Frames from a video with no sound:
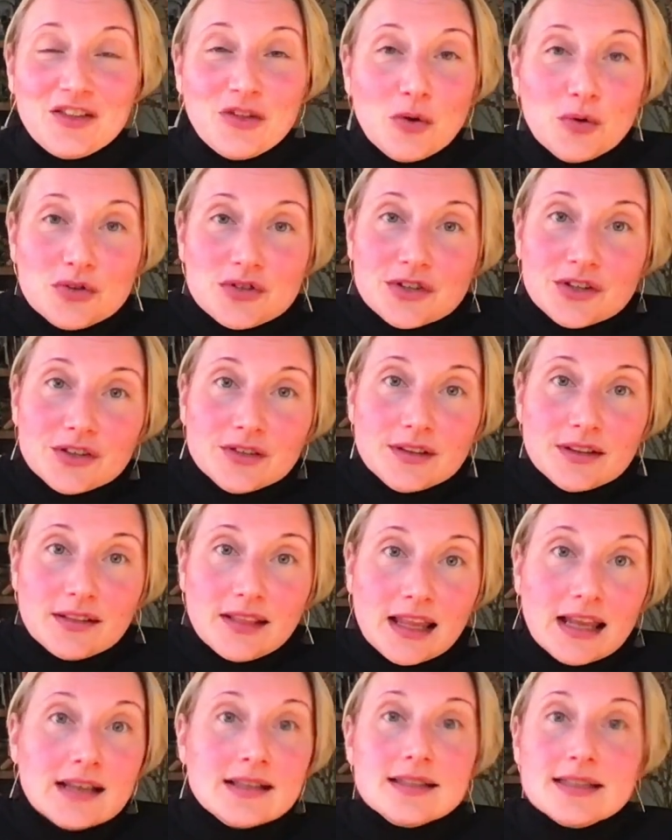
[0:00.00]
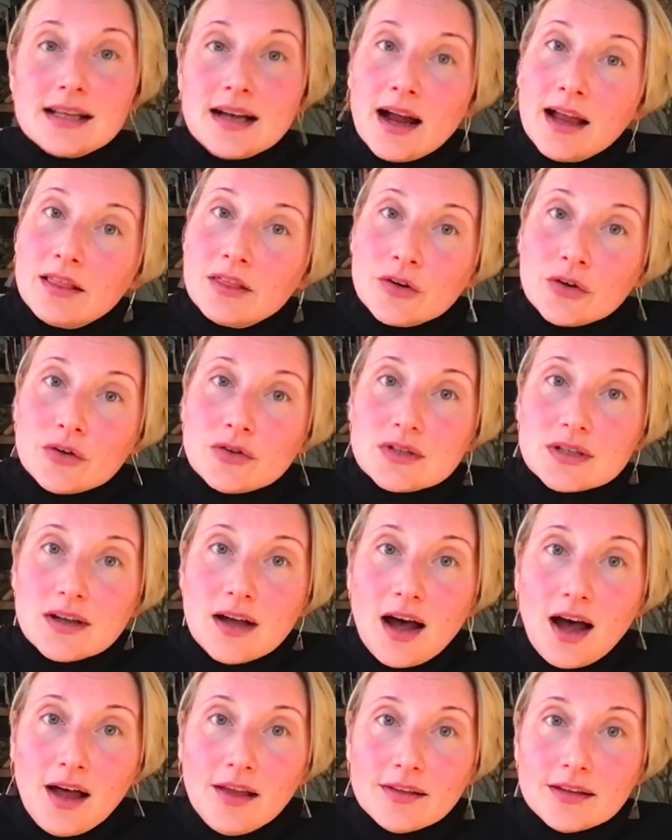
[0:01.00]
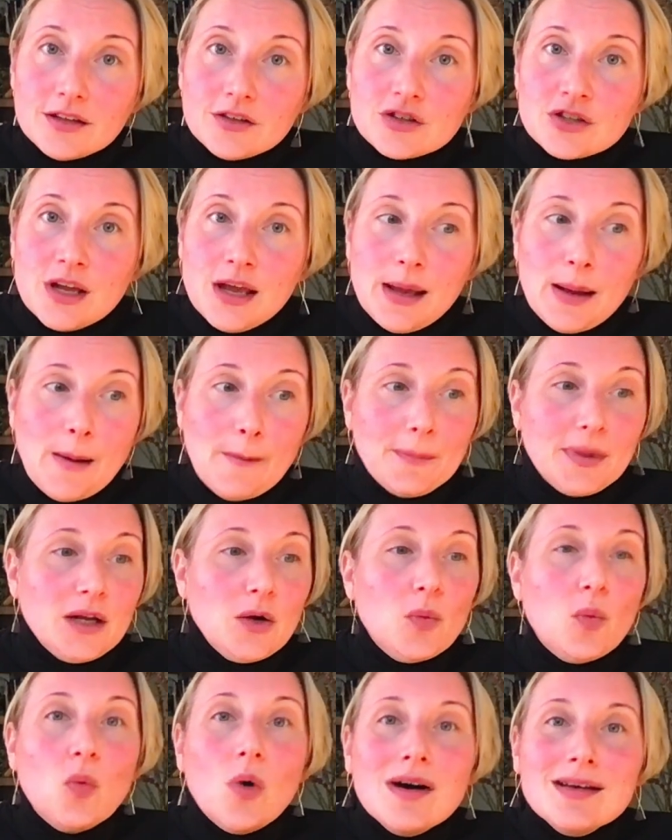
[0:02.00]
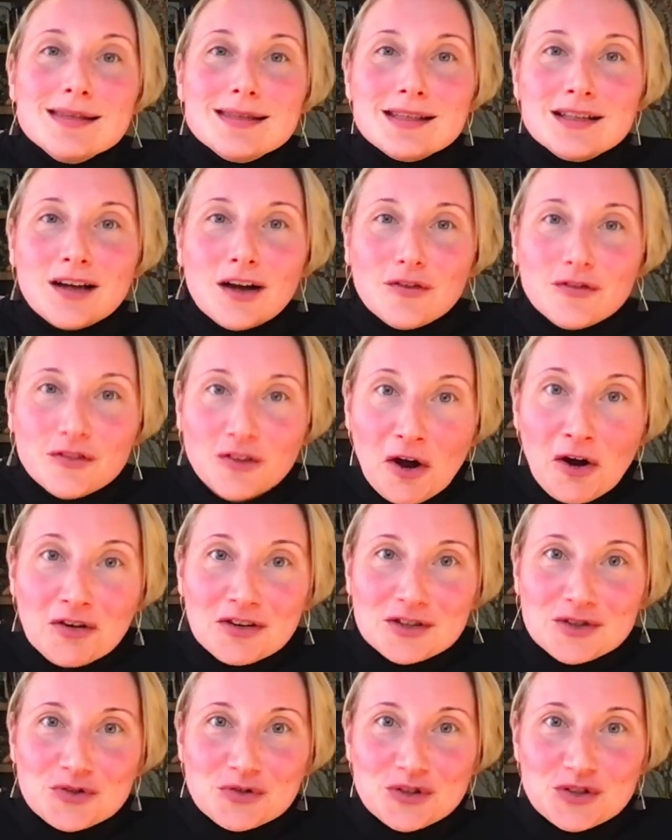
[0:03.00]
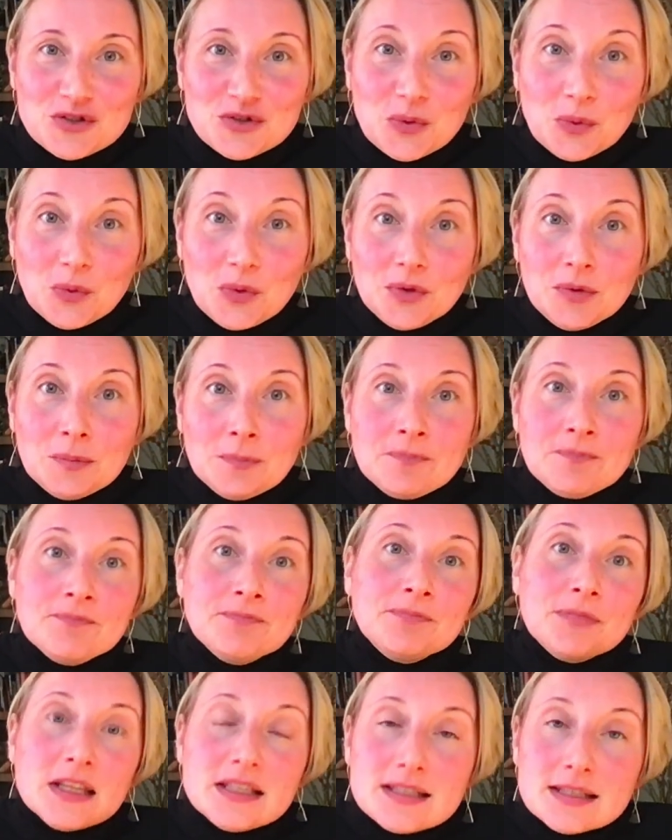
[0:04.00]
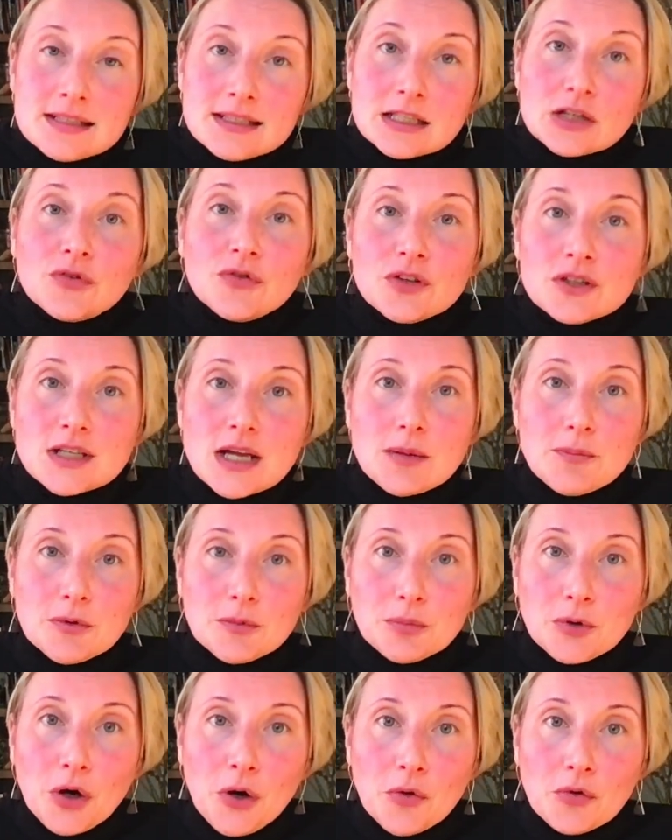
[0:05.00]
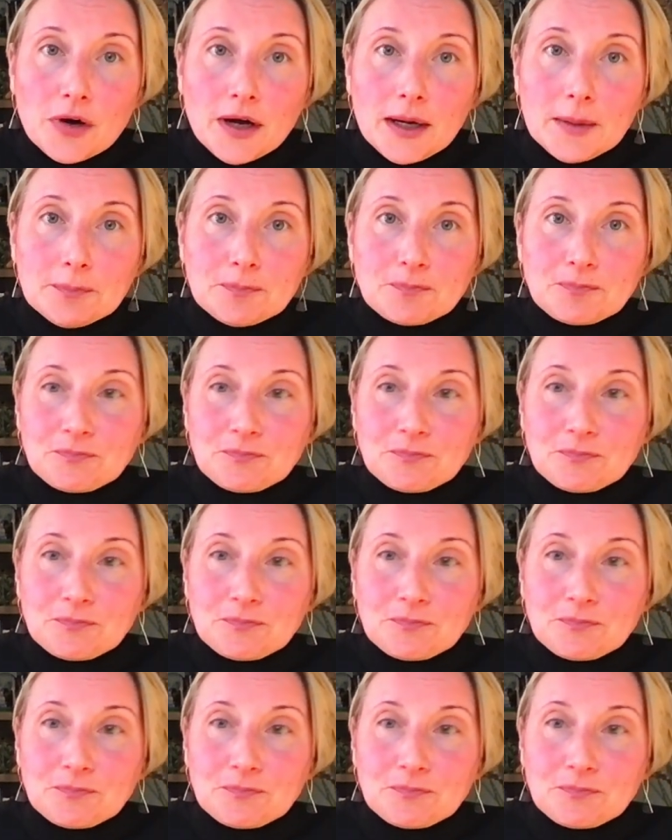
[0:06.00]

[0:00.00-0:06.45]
Those are things that I learned in college, but it wasn't a floristry school. It's a different type of program.